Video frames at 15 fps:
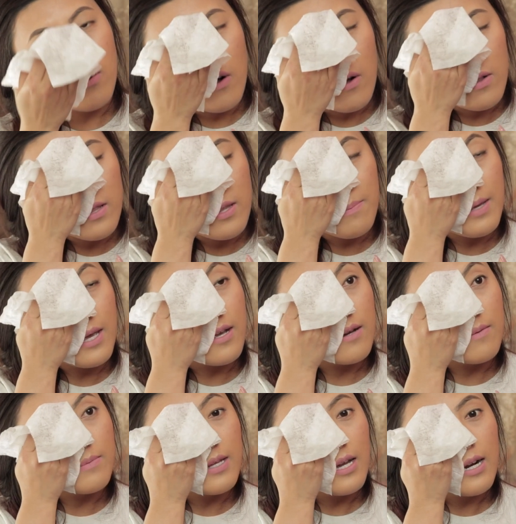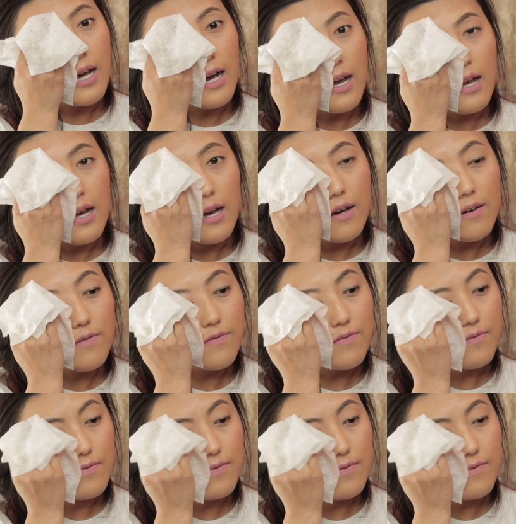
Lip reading: all the makeup that I have.